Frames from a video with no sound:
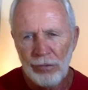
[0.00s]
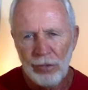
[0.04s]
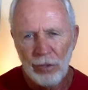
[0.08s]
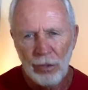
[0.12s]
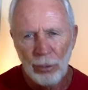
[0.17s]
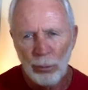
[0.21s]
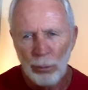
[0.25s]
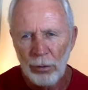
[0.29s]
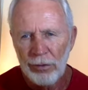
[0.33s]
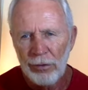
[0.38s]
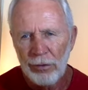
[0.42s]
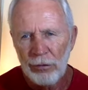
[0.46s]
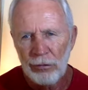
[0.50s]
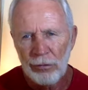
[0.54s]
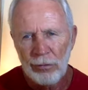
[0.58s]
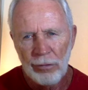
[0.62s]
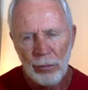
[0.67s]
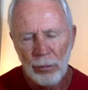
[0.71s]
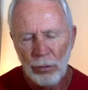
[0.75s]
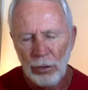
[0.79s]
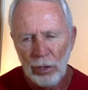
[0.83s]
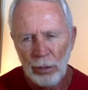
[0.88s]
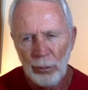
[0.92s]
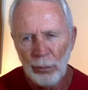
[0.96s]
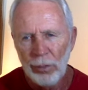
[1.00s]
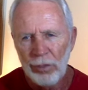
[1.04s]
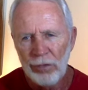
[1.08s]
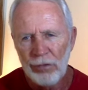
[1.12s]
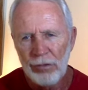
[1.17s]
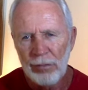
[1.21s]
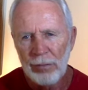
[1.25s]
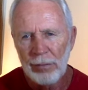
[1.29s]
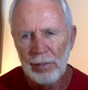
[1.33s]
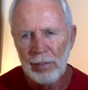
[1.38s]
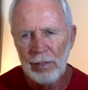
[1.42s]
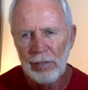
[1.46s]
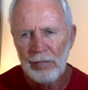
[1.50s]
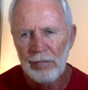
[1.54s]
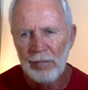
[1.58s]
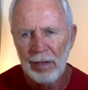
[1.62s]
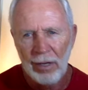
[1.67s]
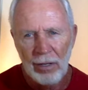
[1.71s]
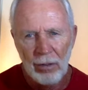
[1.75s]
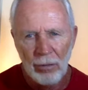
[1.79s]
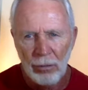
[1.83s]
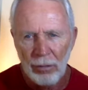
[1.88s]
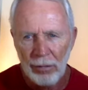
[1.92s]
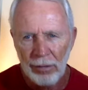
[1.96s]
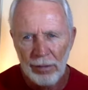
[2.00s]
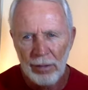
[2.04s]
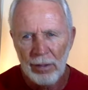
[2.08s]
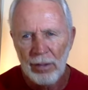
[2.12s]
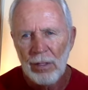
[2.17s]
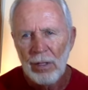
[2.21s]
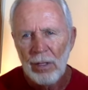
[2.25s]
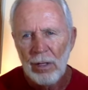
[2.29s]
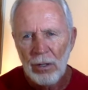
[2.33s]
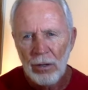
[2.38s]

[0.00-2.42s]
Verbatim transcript: The only, ones, the only ones that believe that are the,